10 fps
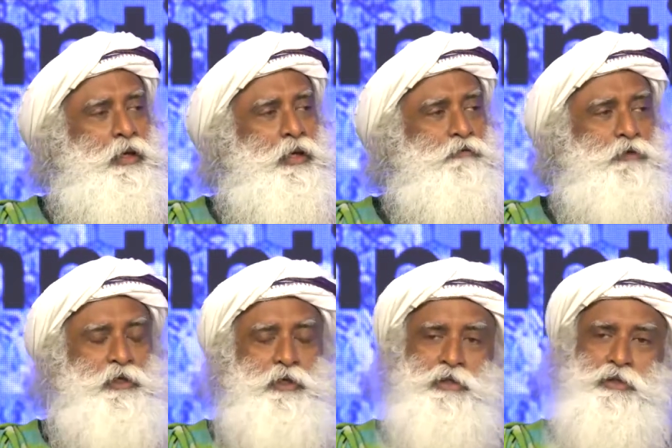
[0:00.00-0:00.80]
if it
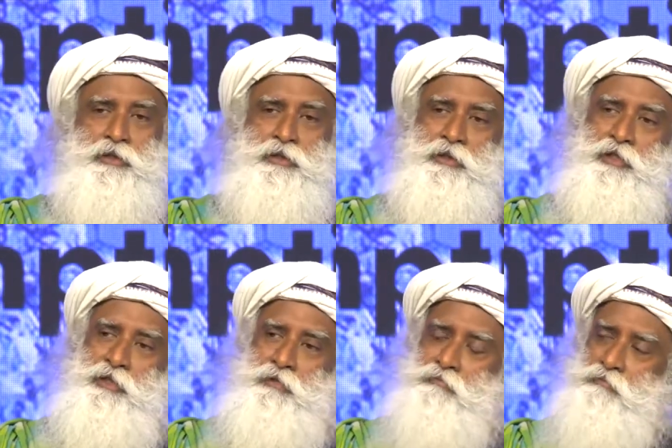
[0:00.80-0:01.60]
is
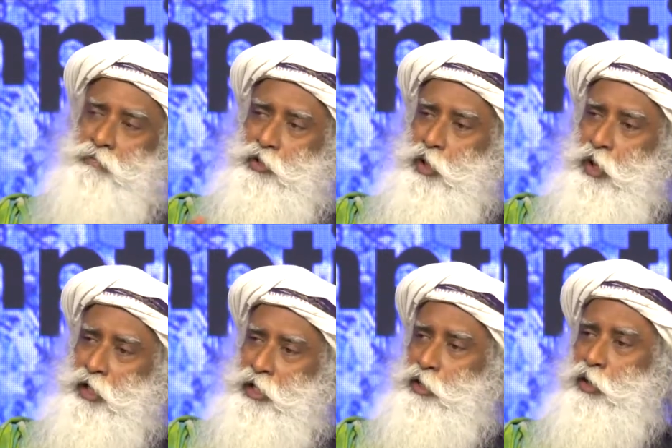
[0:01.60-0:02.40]

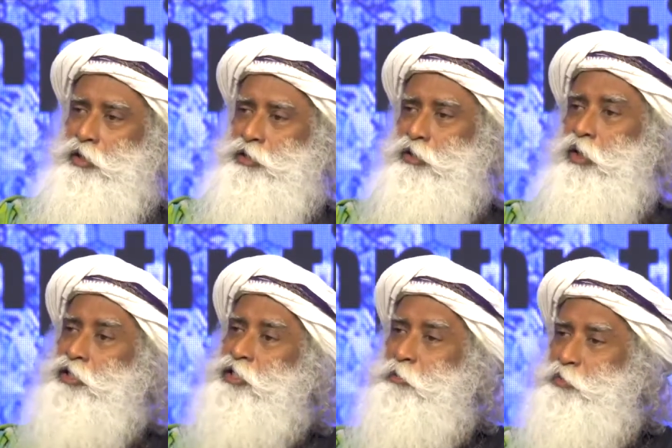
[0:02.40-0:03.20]
God-endorsed or
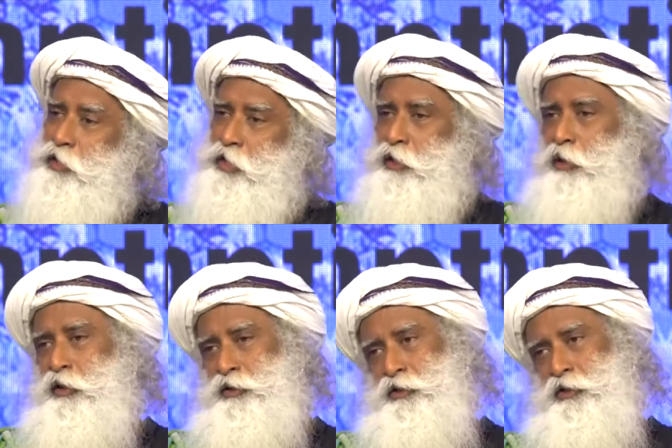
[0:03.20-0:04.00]

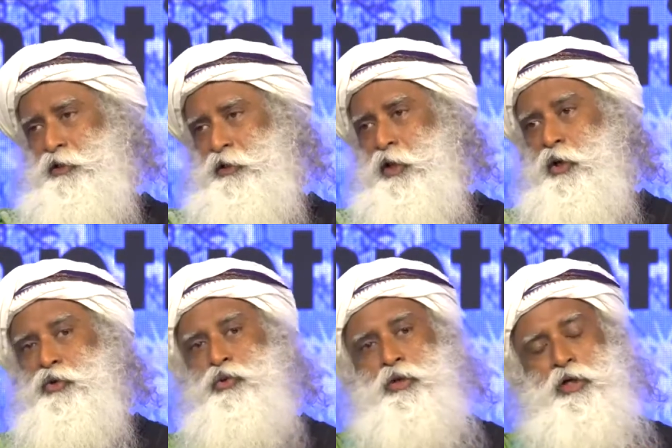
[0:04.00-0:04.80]
scripture-endorsed,
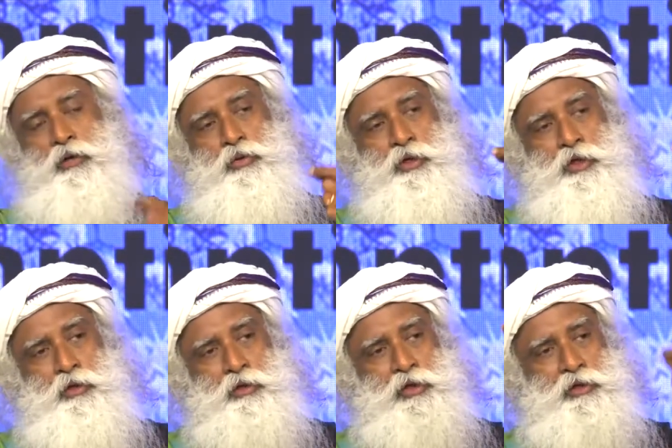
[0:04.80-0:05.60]
you can do
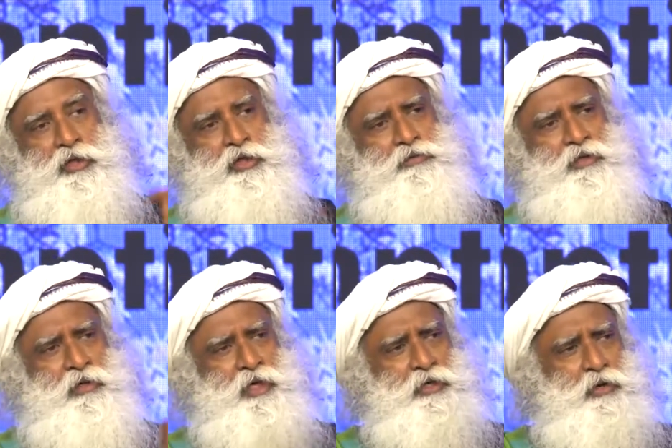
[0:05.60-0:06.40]
idiotic things with
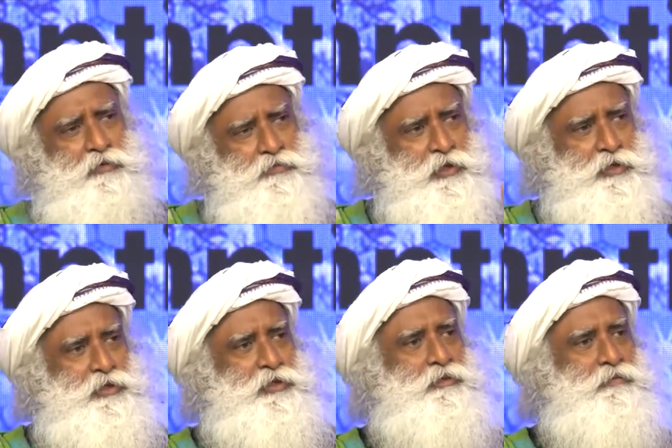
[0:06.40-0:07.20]
great
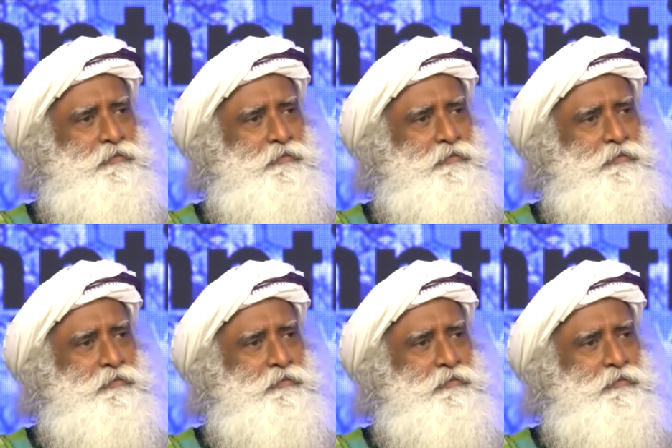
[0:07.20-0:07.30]
confidence.